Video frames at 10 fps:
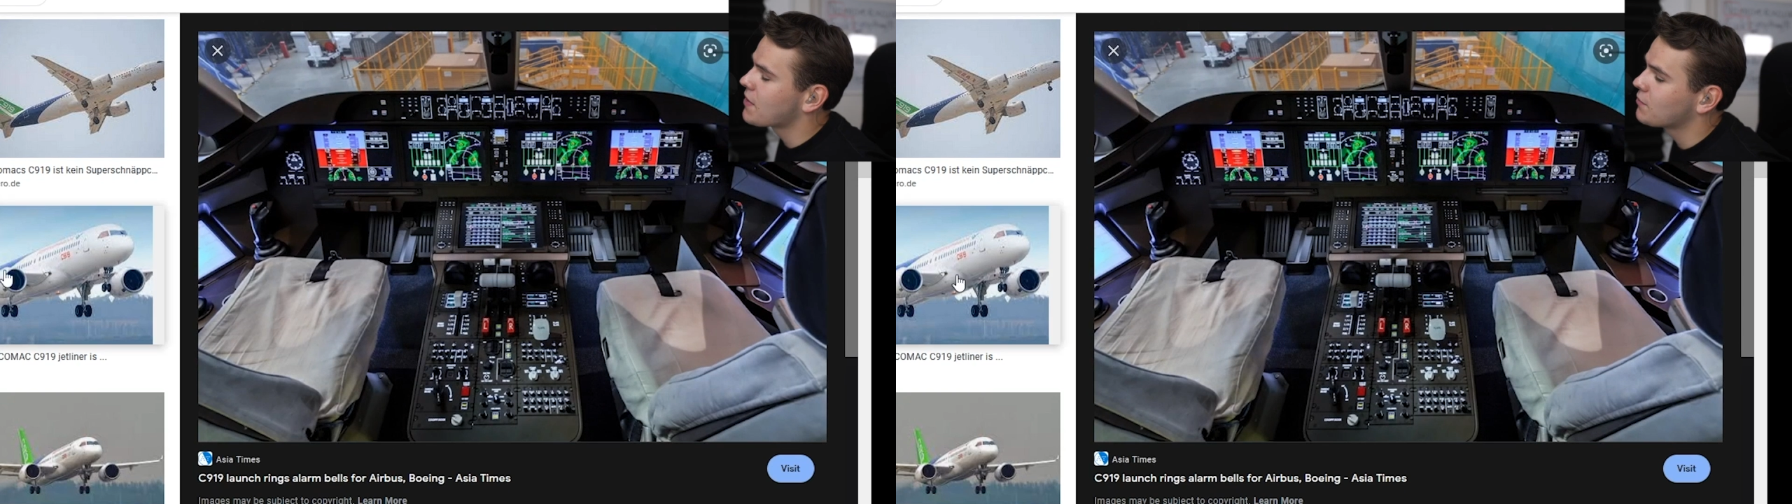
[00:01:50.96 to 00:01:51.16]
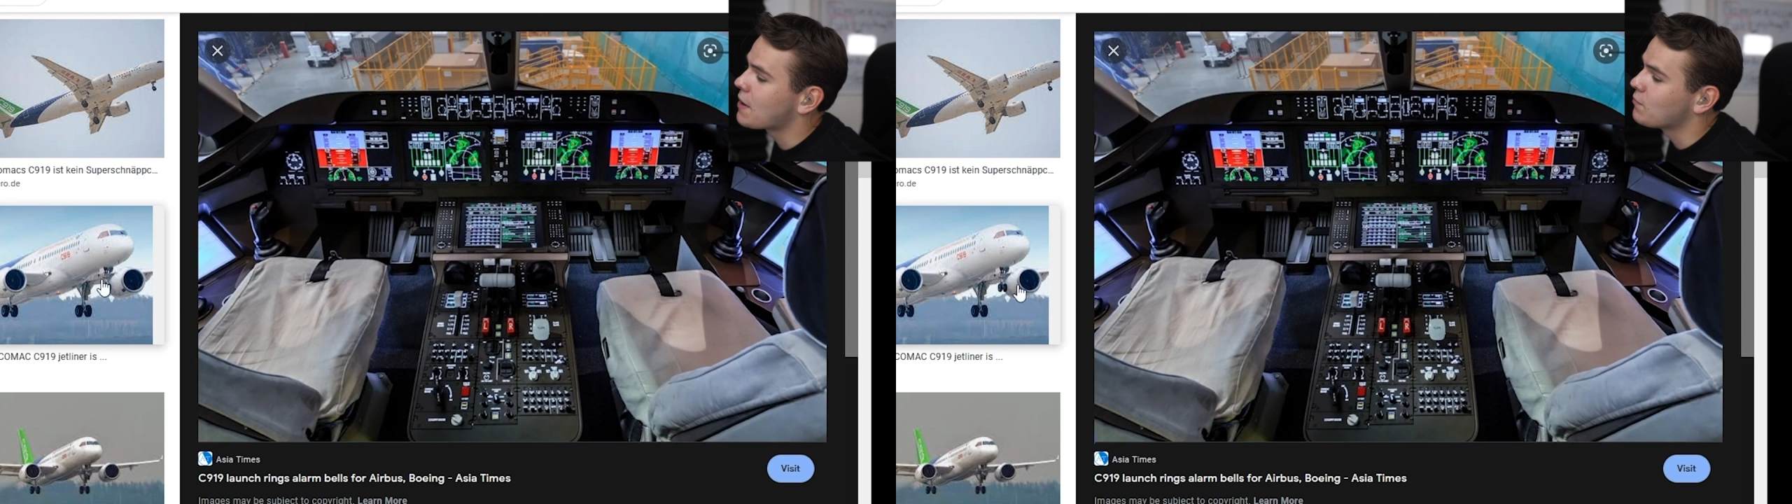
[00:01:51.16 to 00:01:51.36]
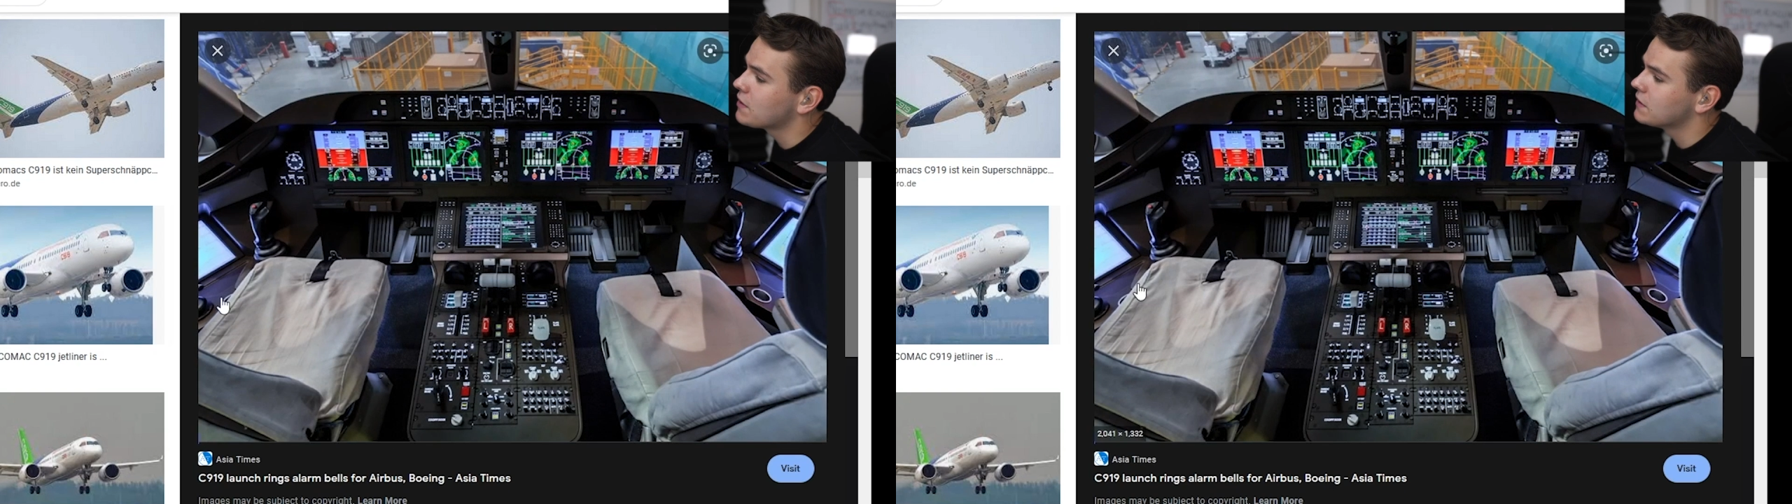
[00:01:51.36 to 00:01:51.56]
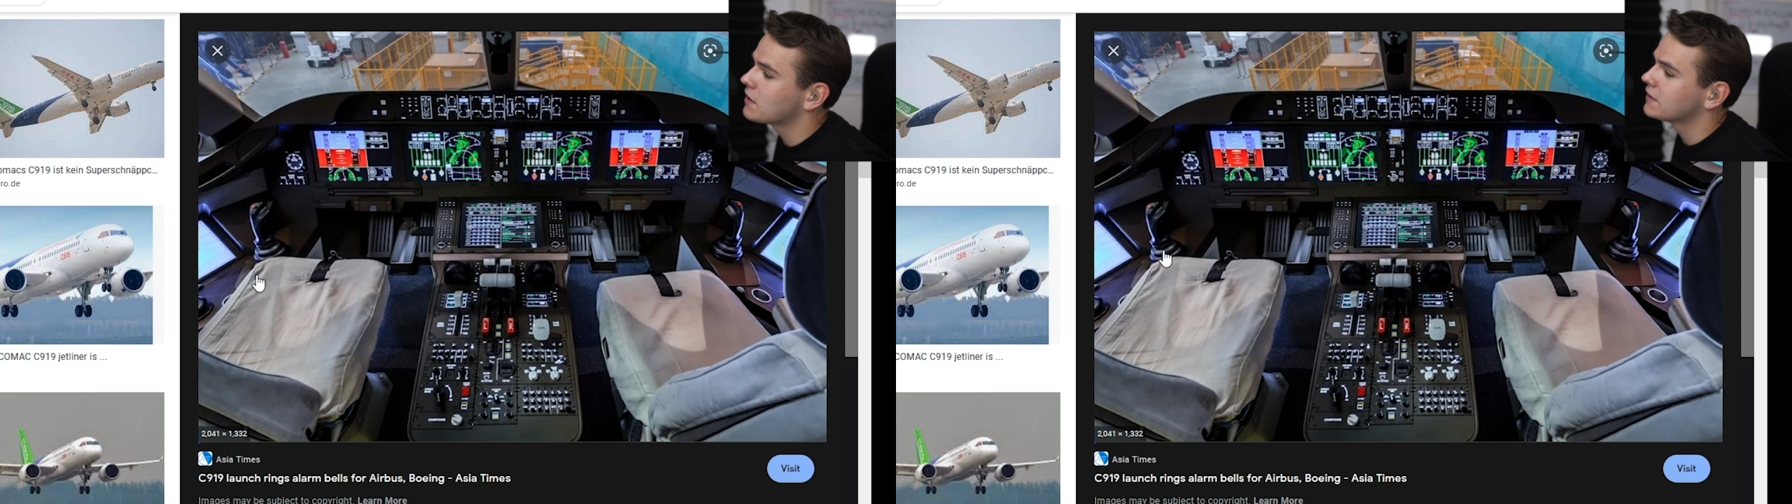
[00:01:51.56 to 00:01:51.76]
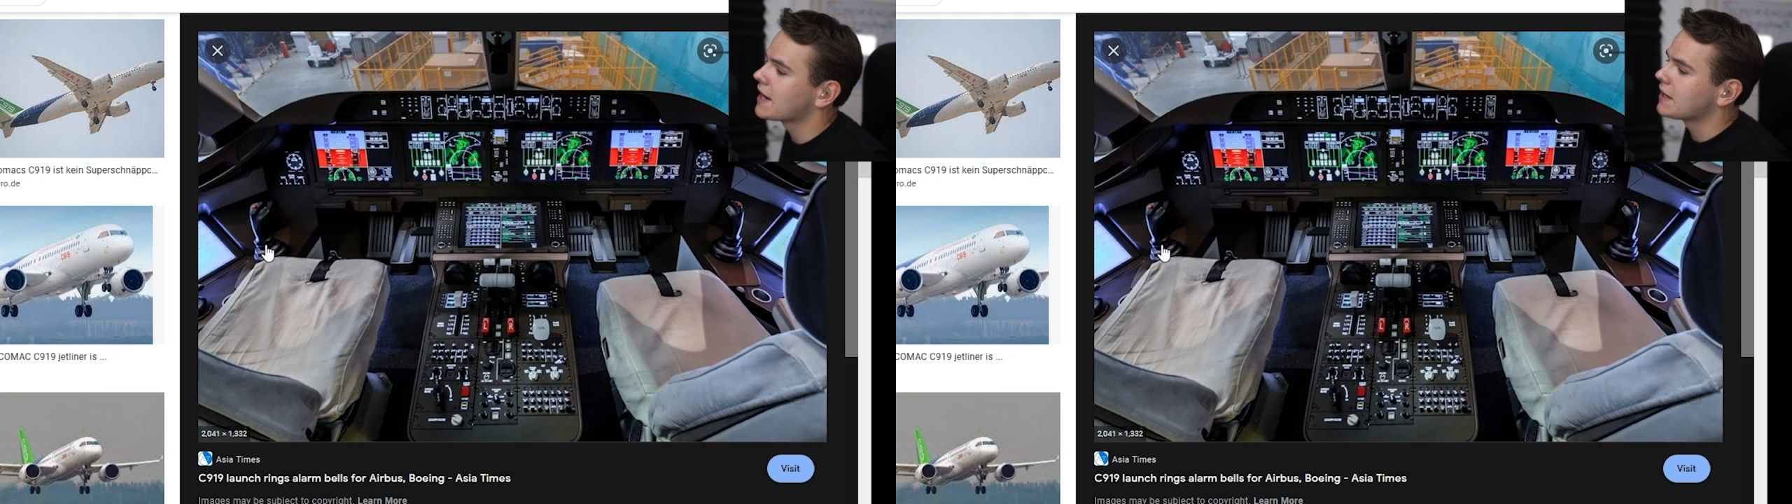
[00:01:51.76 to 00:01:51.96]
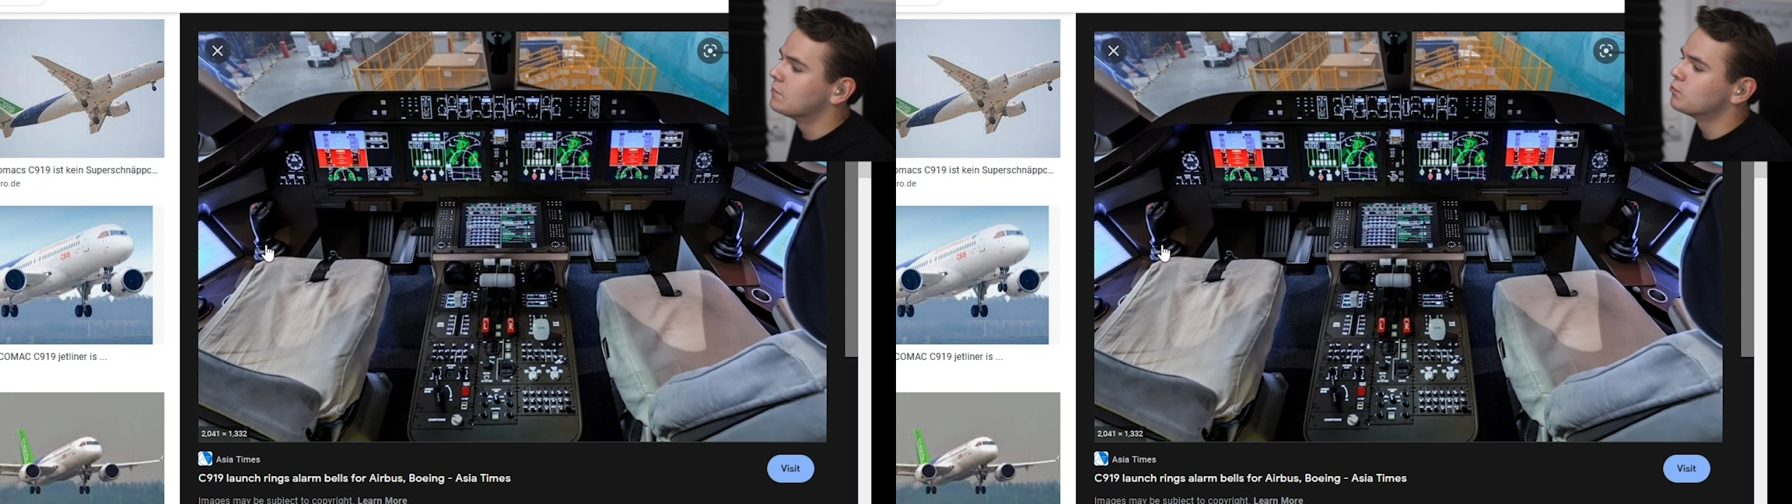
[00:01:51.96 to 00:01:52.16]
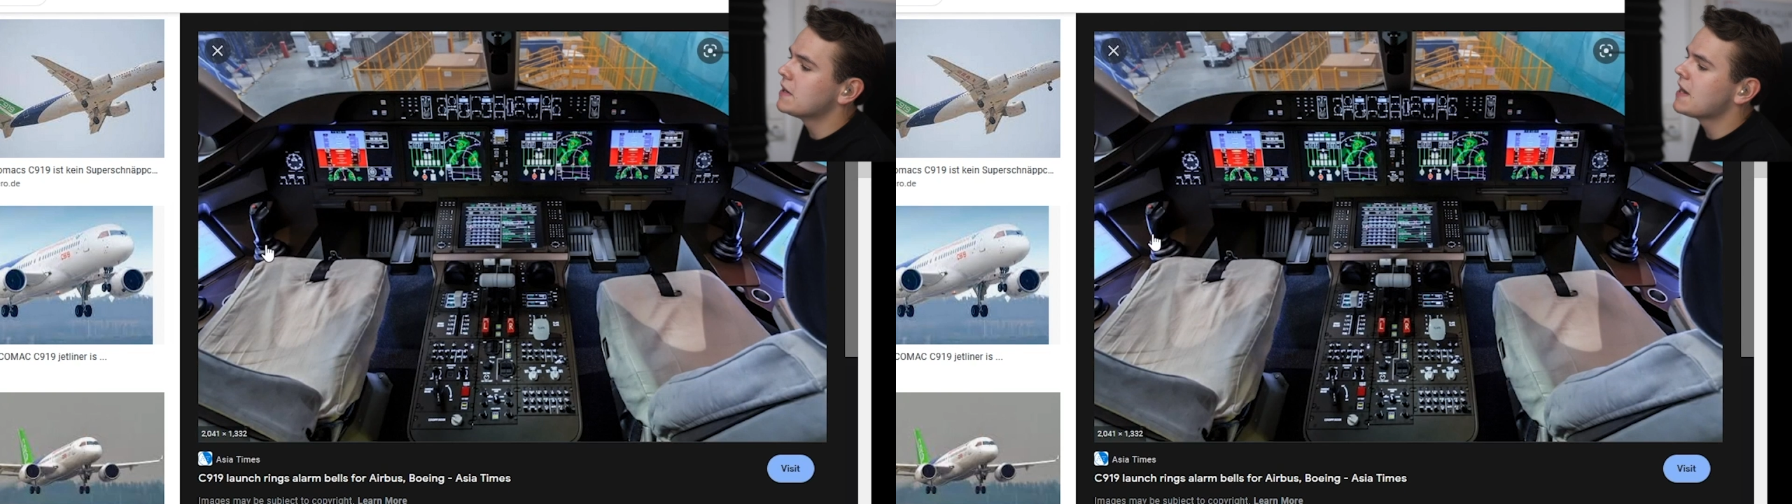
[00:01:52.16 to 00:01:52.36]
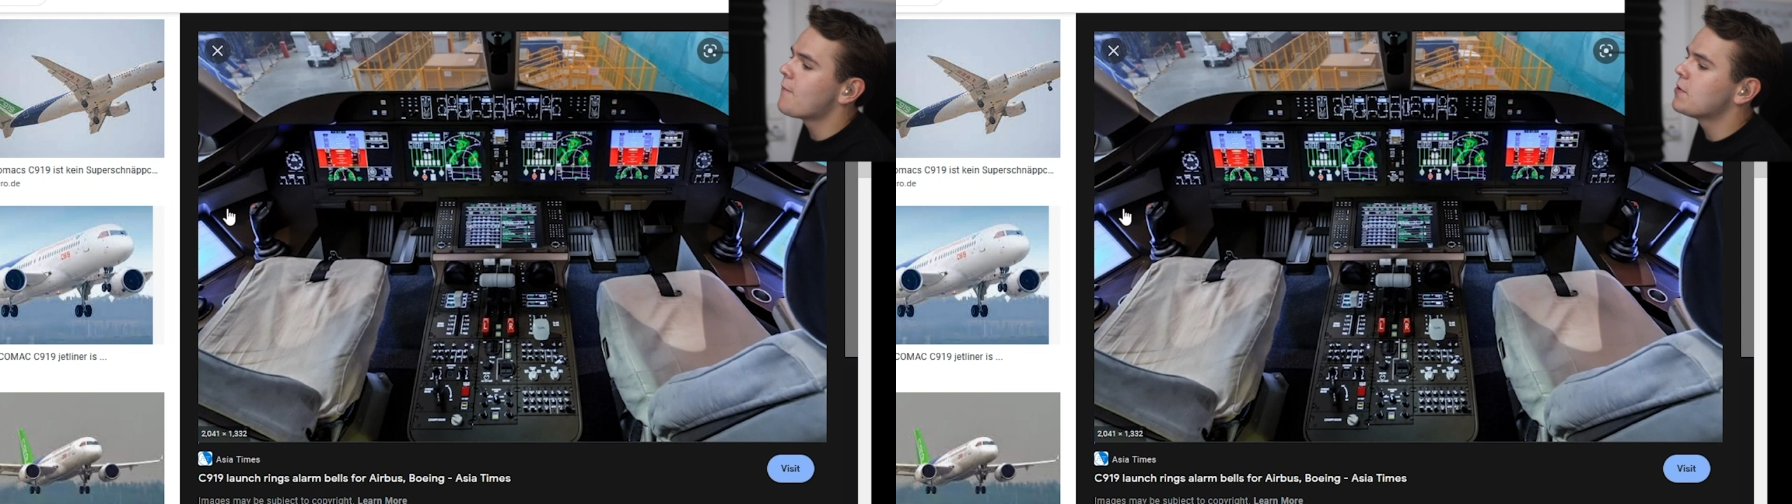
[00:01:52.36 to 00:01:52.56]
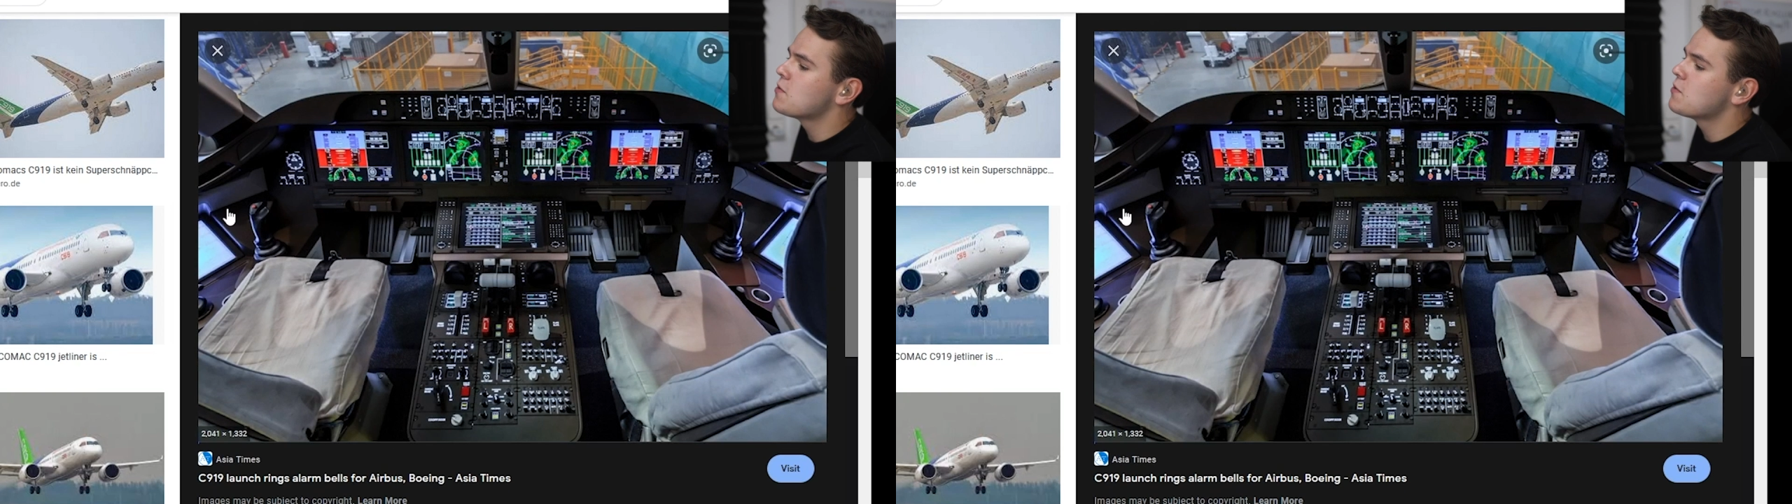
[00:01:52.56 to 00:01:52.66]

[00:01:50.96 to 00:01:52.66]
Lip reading: by the way, would look like in real life.